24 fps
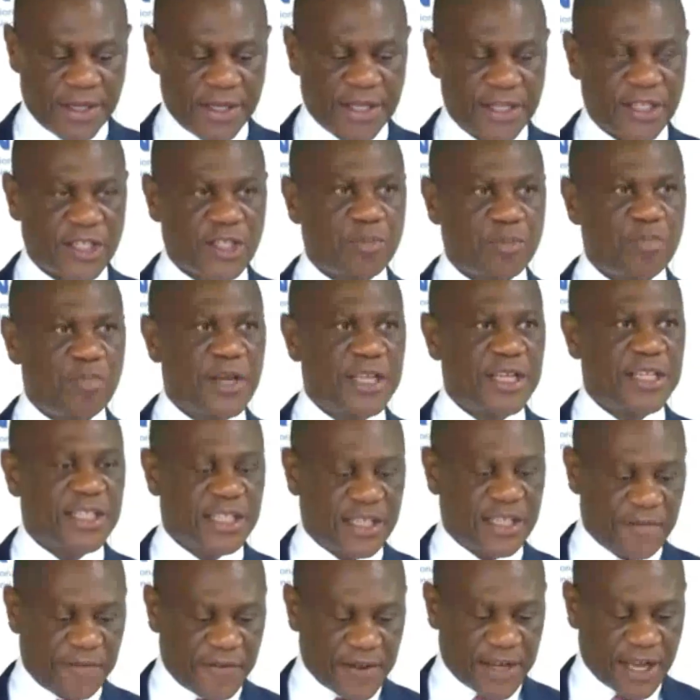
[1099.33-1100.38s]

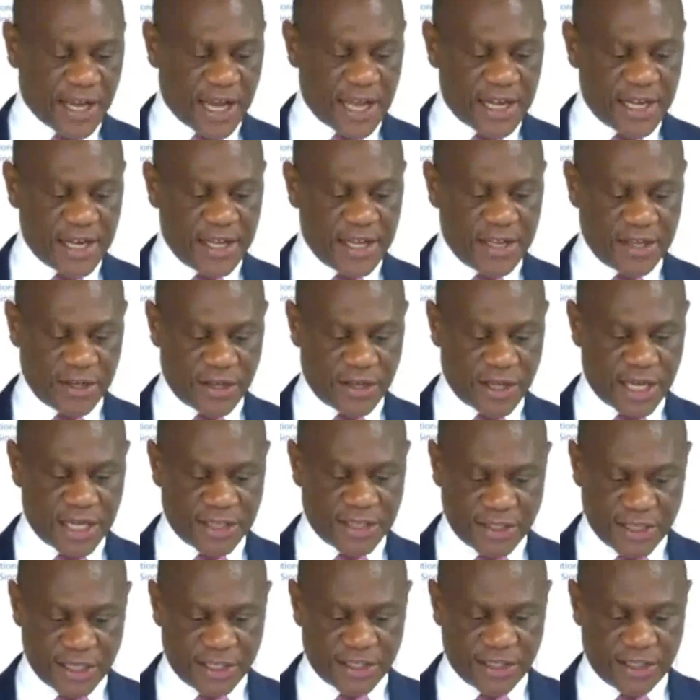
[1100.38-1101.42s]
specifically
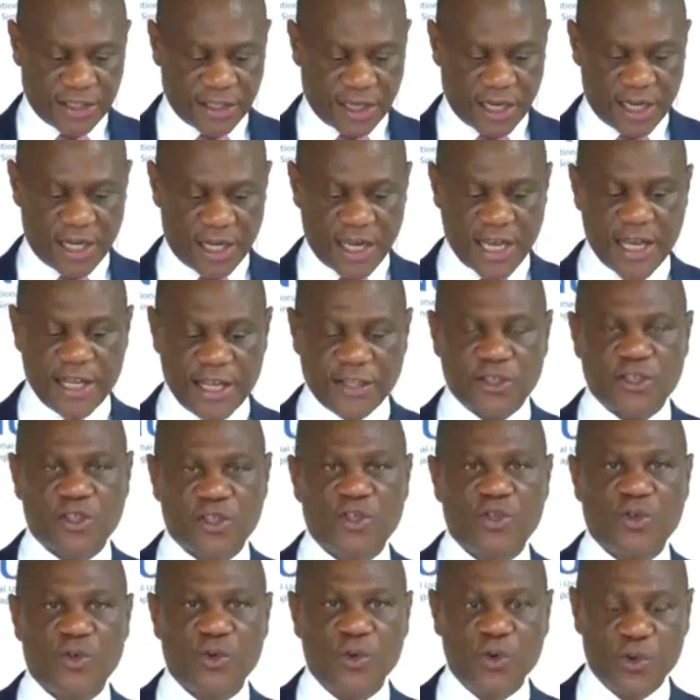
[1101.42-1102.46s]
as it relates
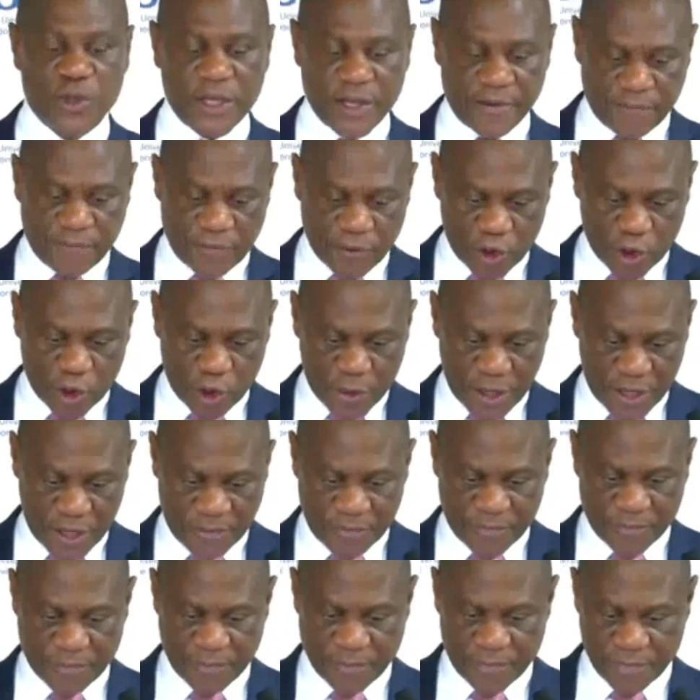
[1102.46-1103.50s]
to the following:
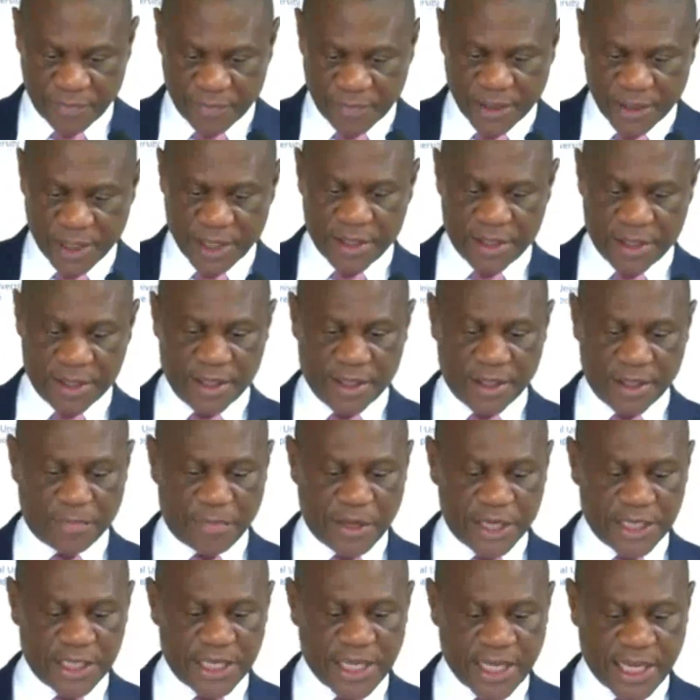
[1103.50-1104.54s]

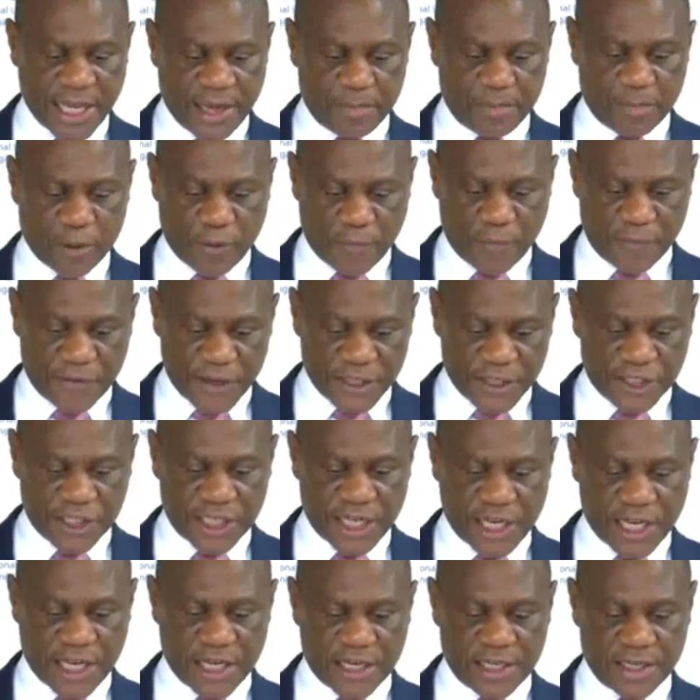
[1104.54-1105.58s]
building a
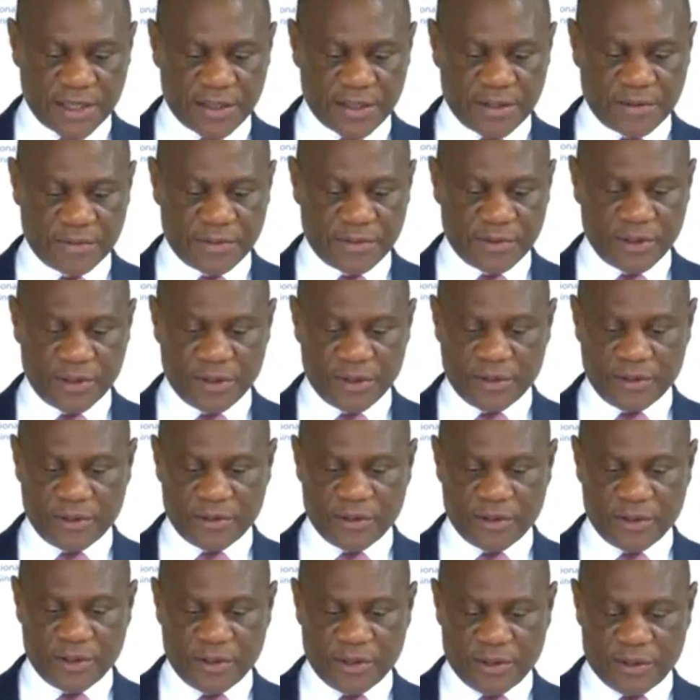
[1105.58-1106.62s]
professional,
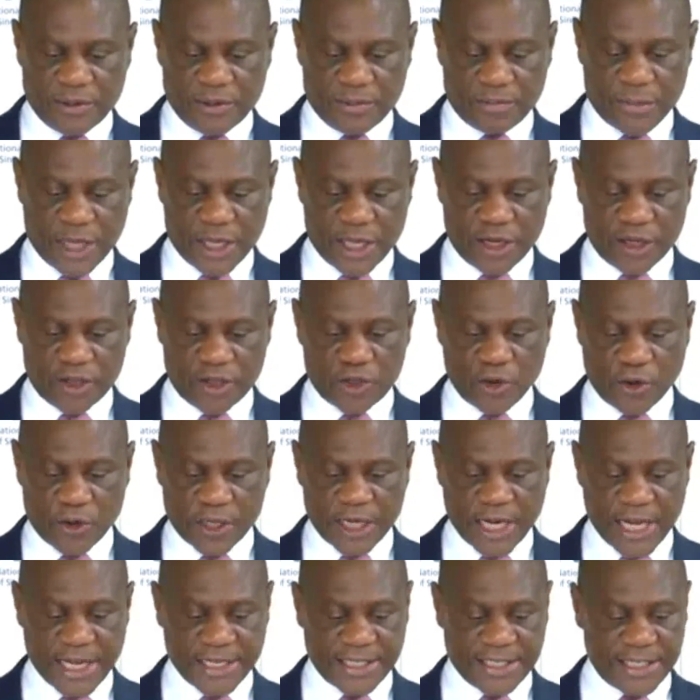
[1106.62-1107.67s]

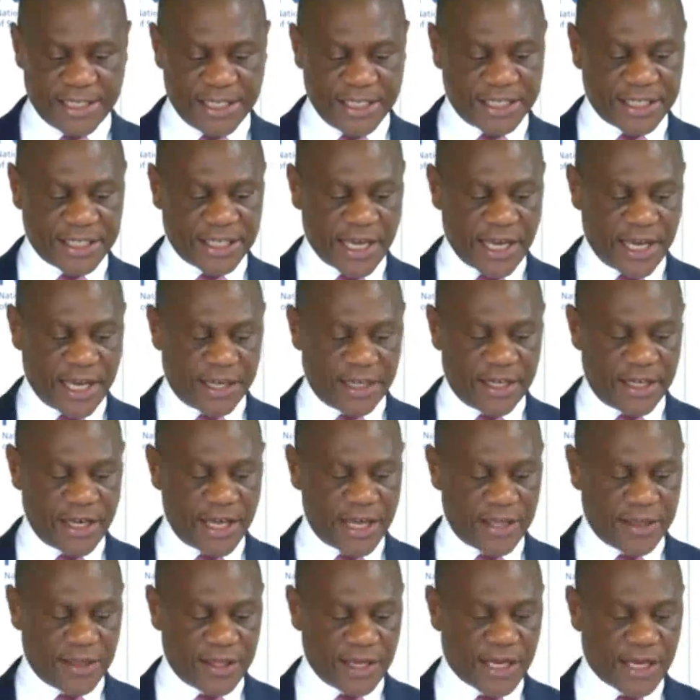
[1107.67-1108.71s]
meritocratic, and
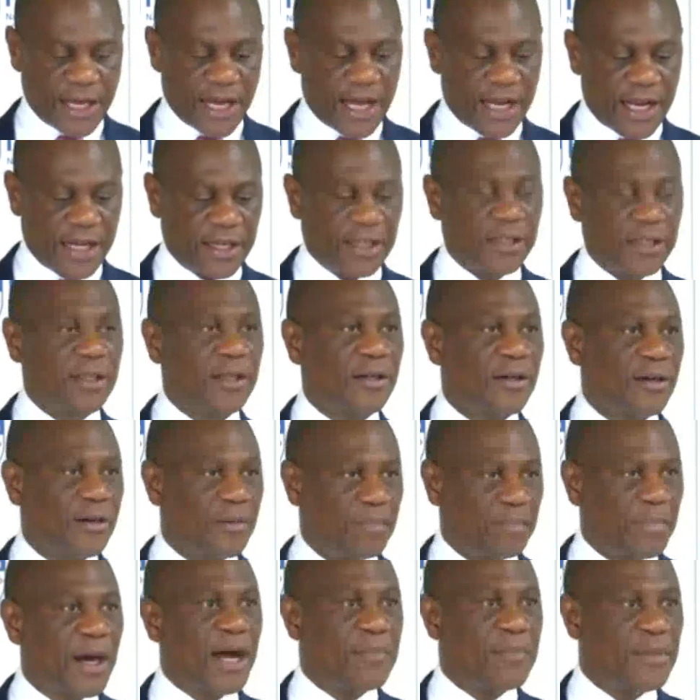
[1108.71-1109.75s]
ethical
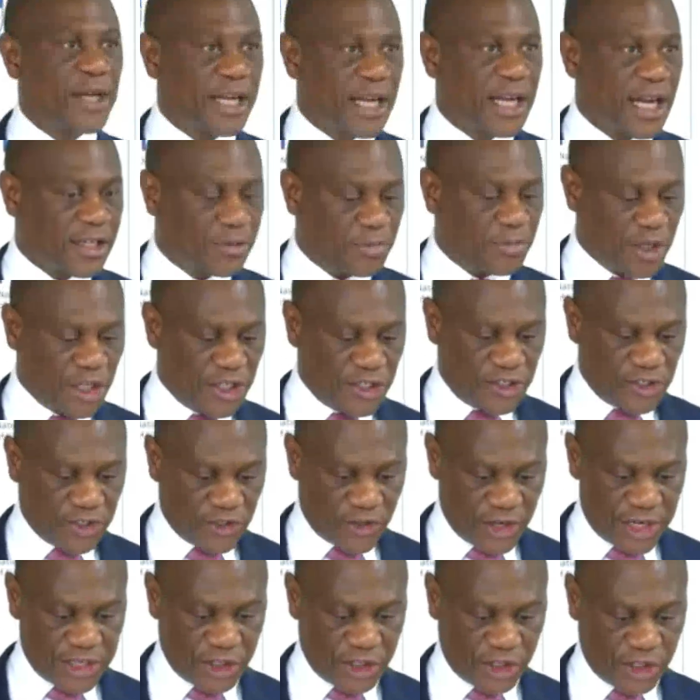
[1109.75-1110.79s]
public
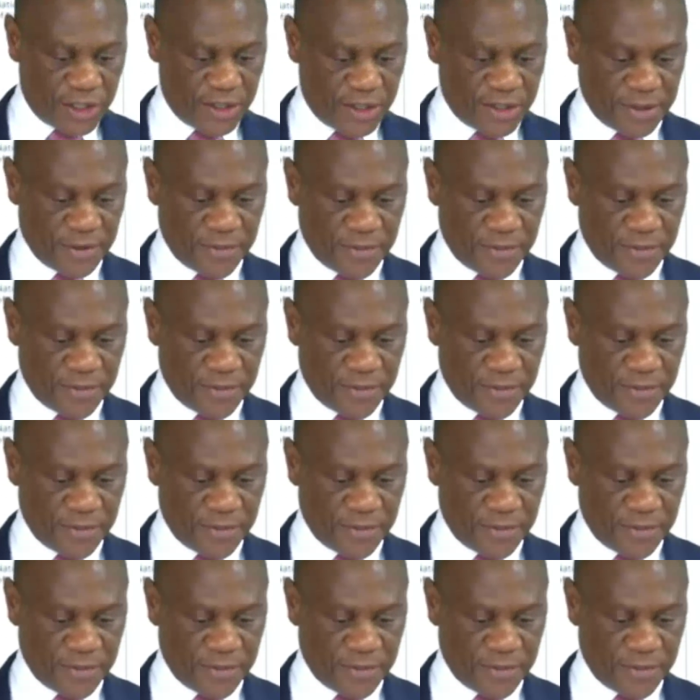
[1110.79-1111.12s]
administration,